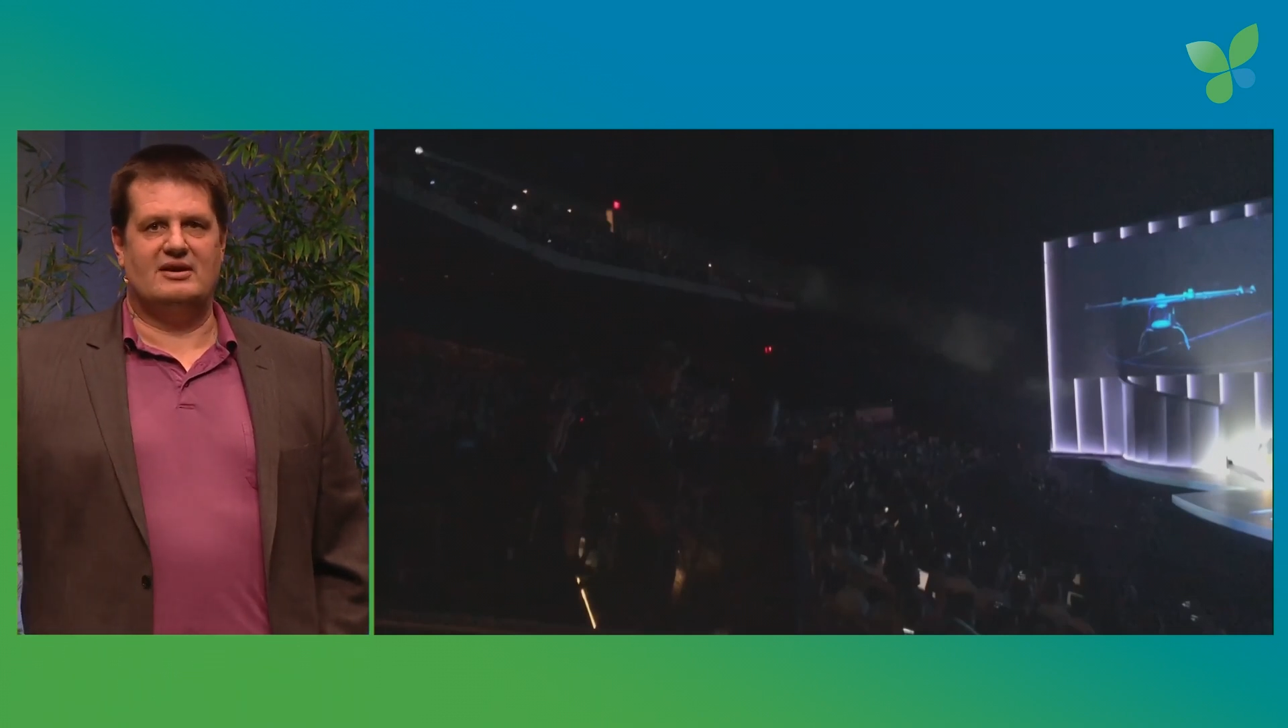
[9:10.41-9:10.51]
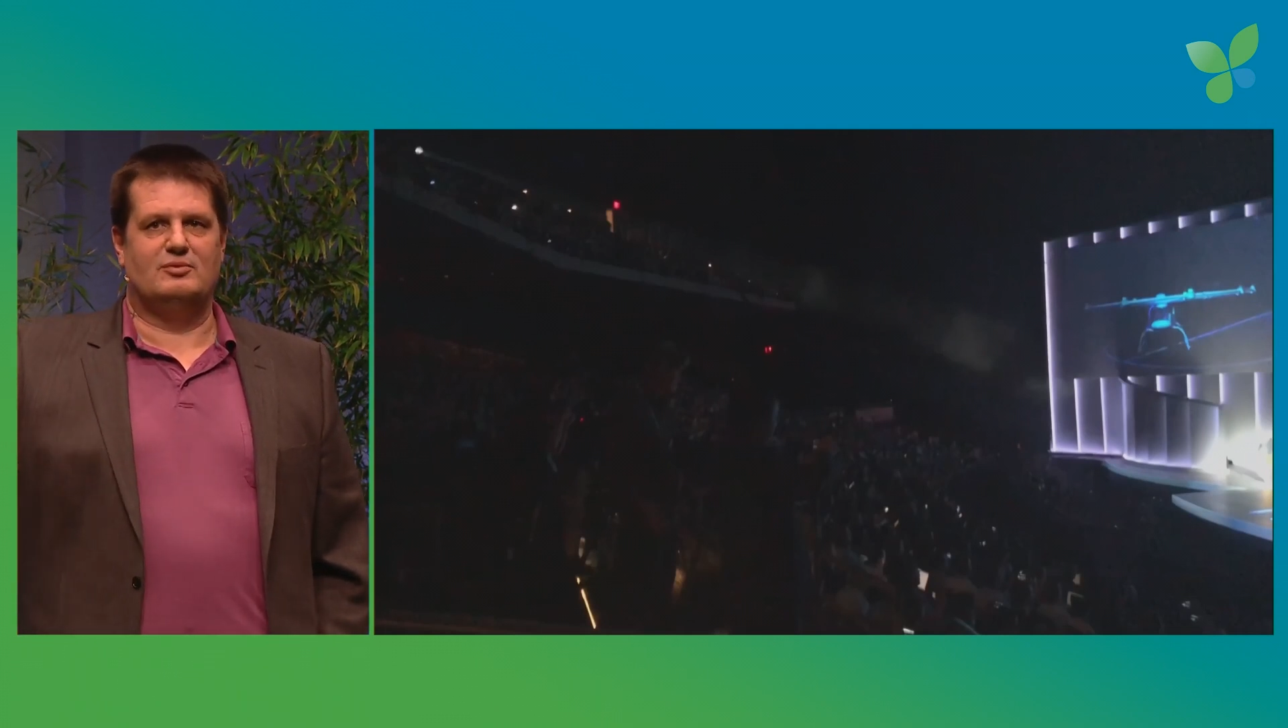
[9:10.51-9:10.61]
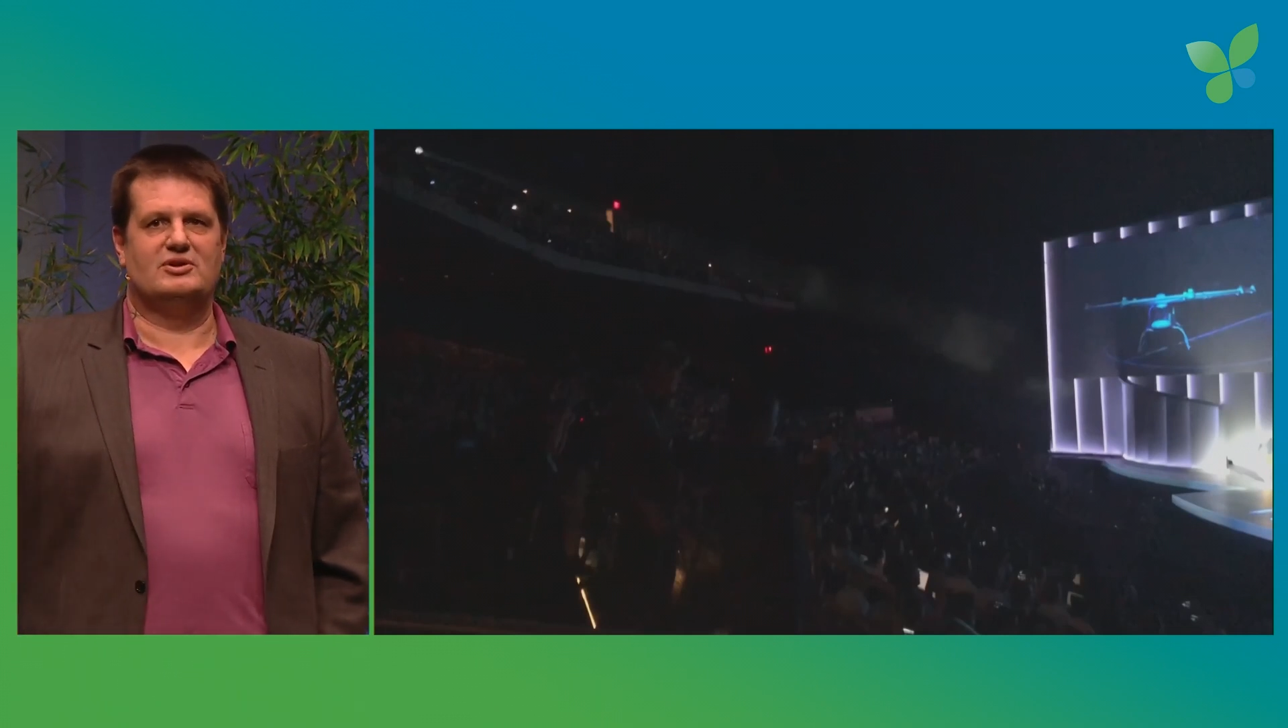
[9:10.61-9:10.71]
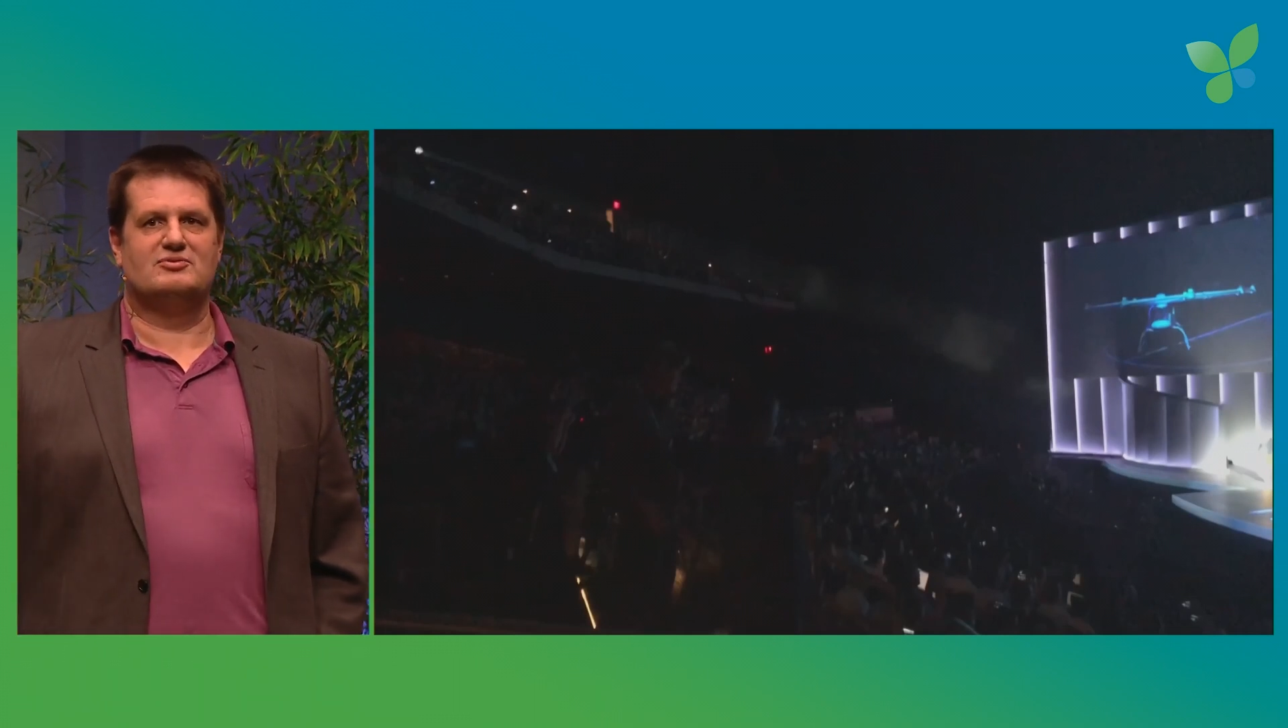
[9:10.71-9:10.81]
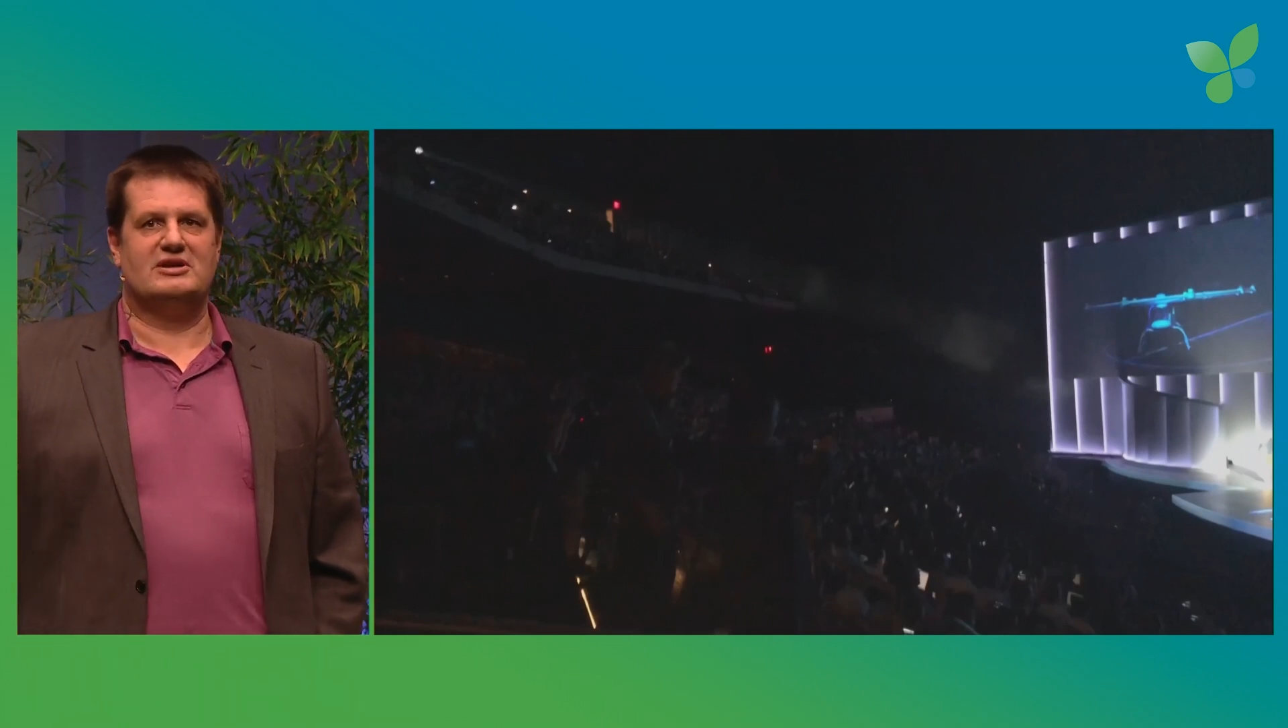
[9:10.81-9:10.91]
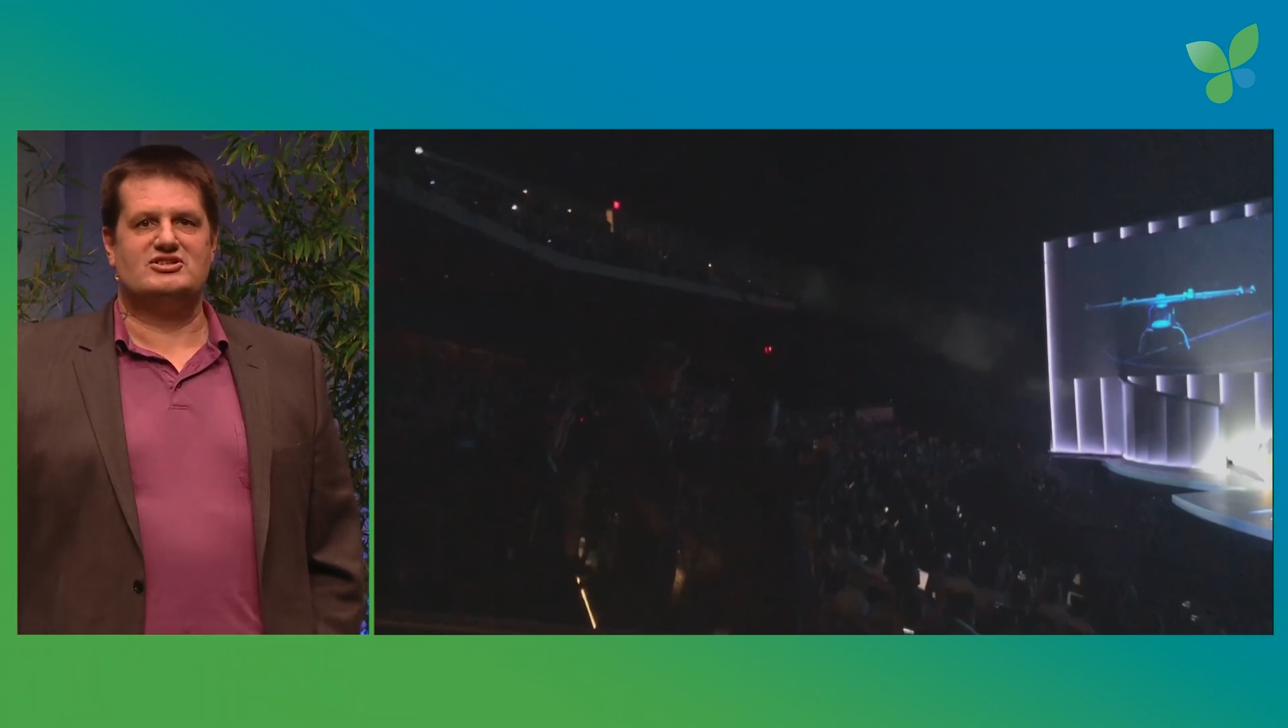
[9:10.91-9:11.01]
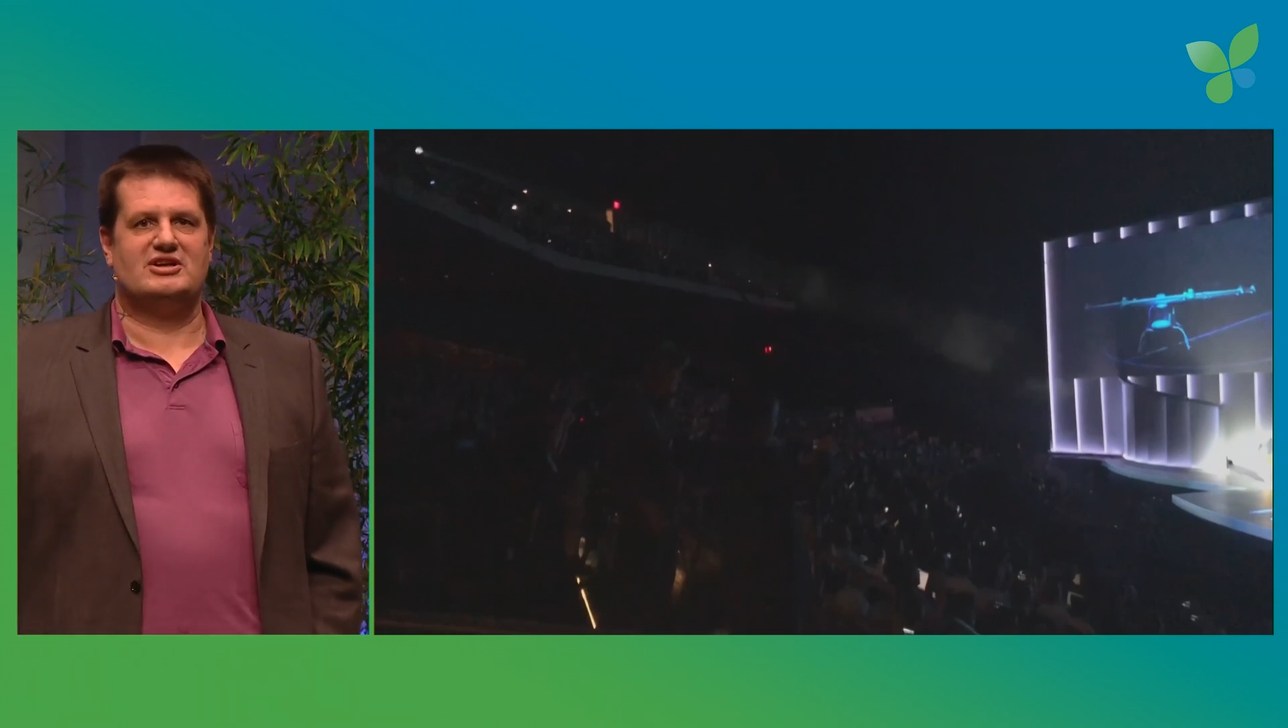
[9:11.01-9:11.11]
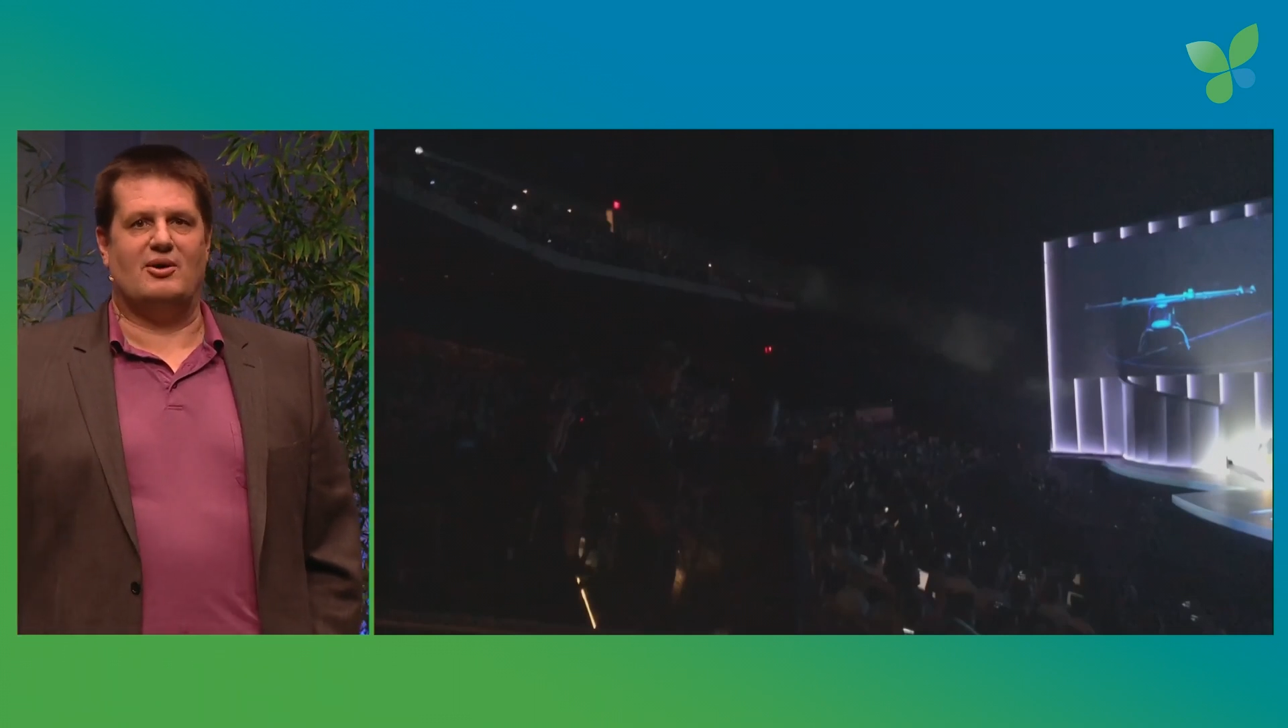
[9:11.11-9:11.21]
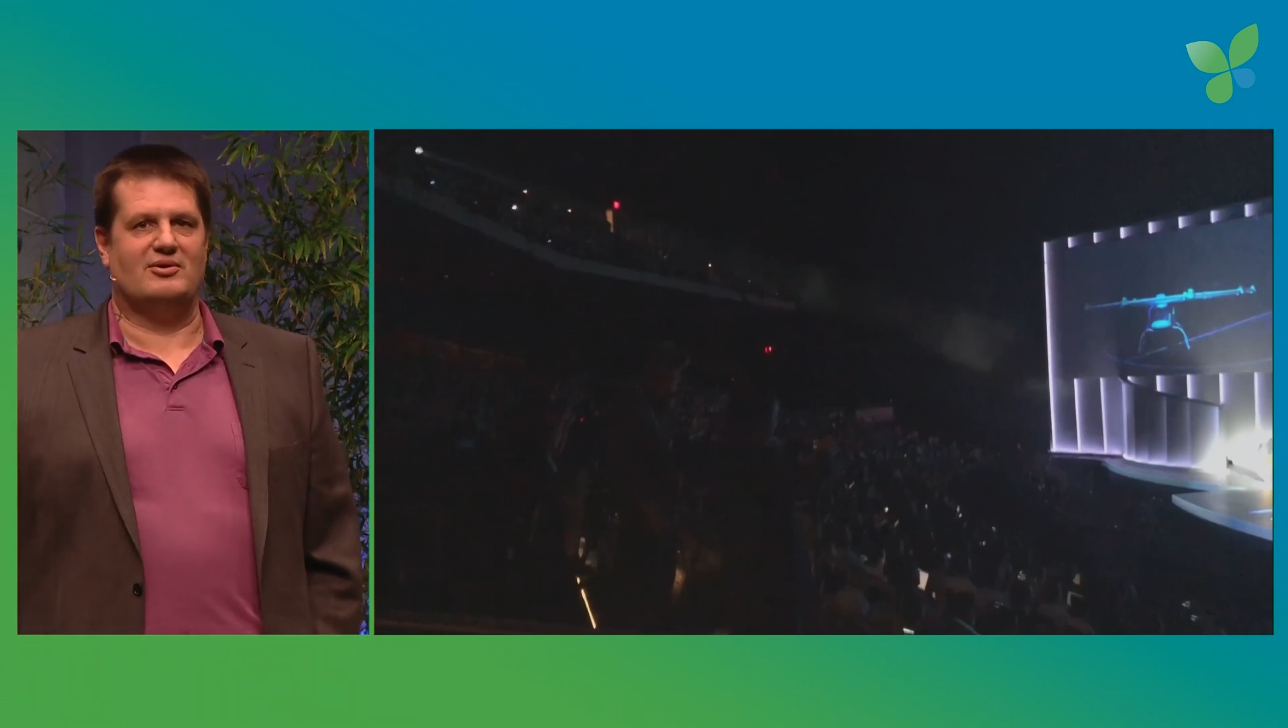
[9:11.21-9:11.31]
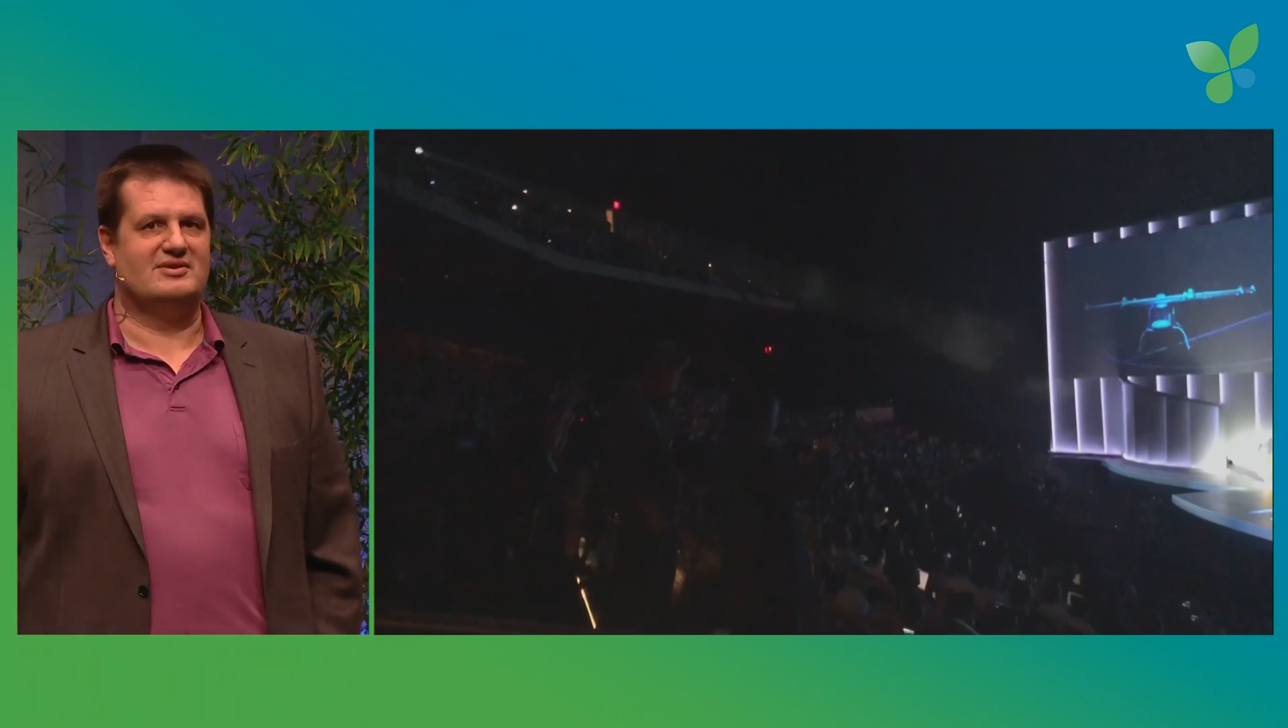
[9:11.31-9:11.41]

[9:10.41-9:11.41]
would crash down.